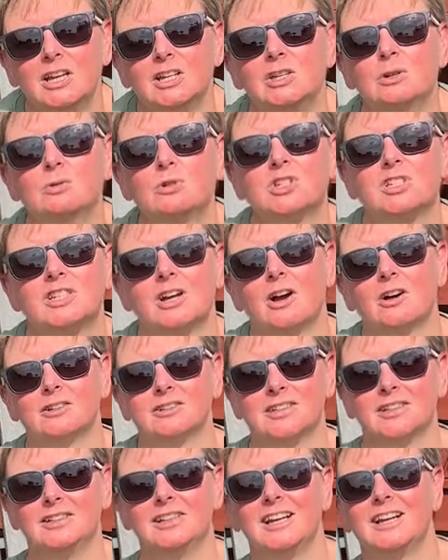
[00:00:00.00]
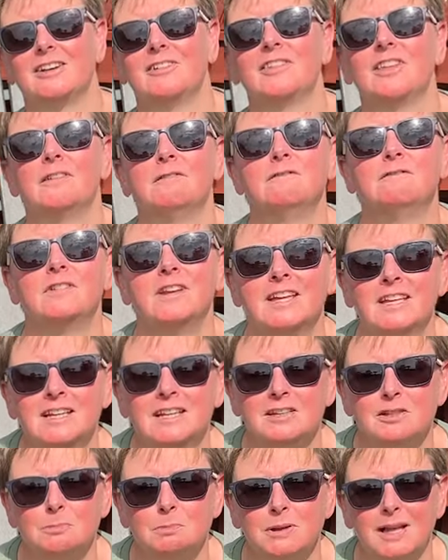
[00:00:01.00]
you'll start to learn that
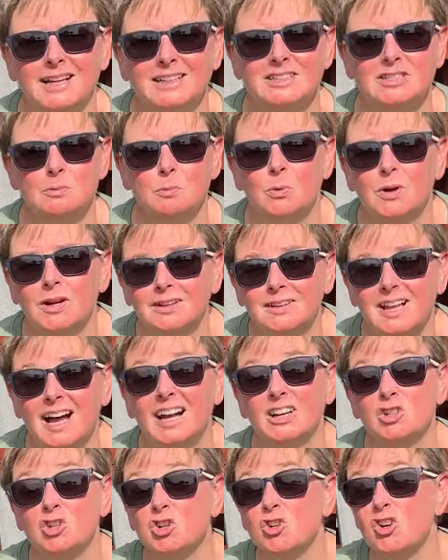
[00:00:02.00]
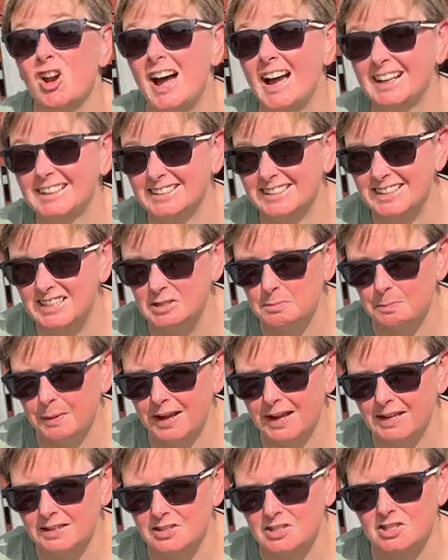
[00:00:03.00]
various plants will attract these
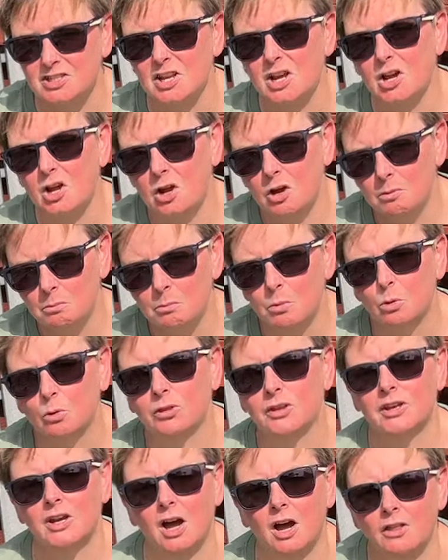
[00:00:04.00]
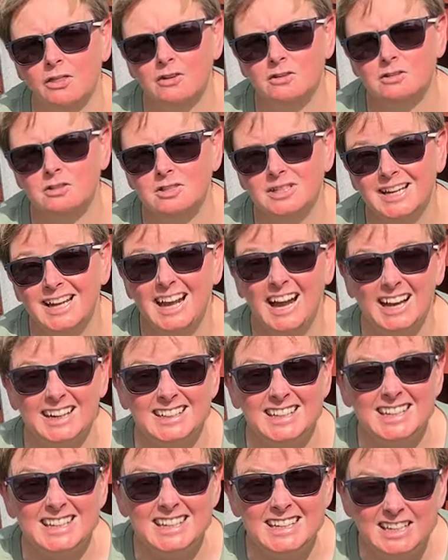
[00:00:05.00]
pests more than others,
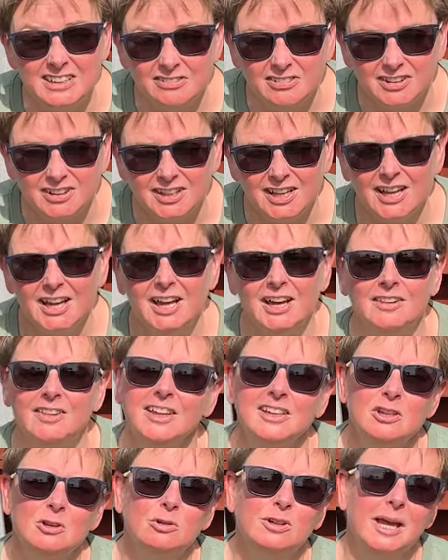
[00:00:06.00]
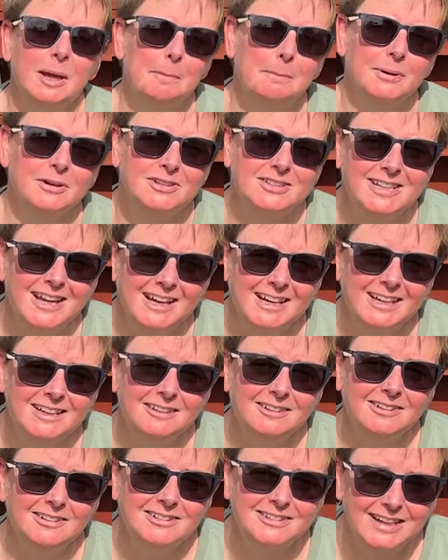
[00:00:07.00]
and even that you'll get
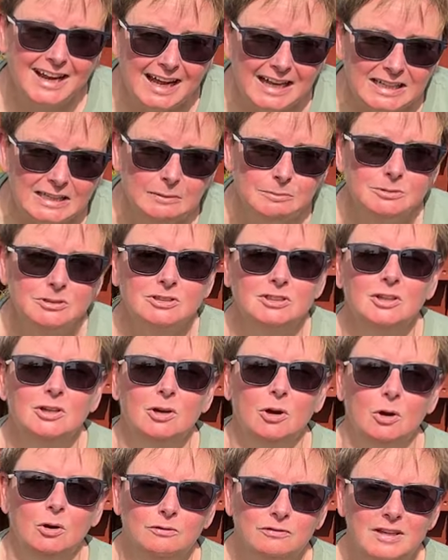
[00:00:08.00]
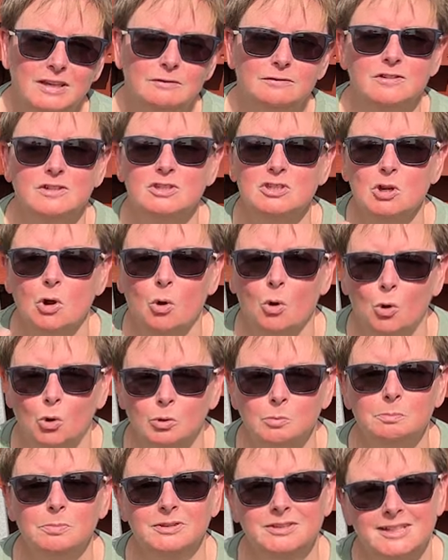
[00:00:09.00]
particular types of aphids
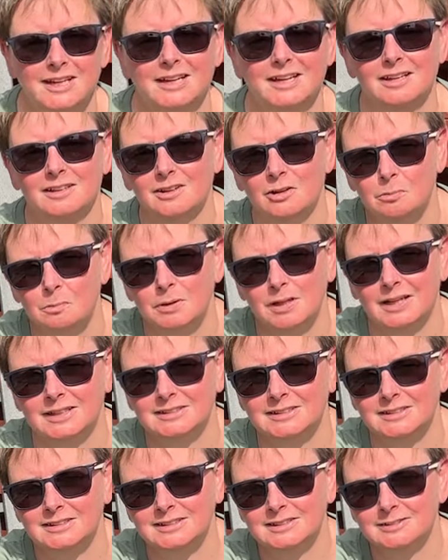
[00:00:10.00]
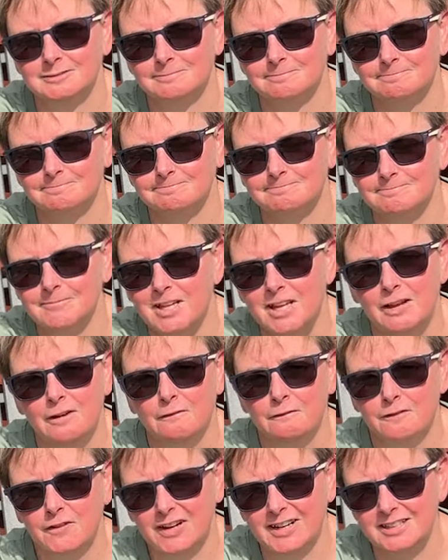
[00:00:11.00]
on particular plants.
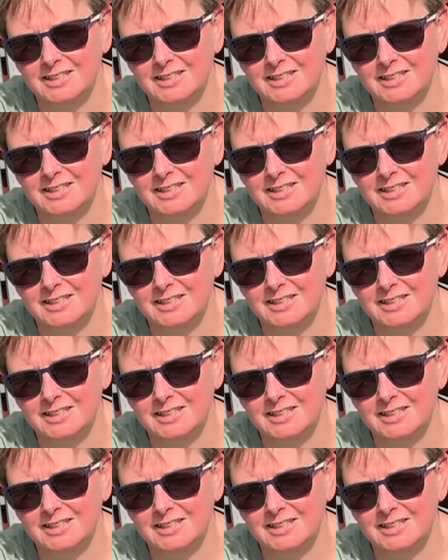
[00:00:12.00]
For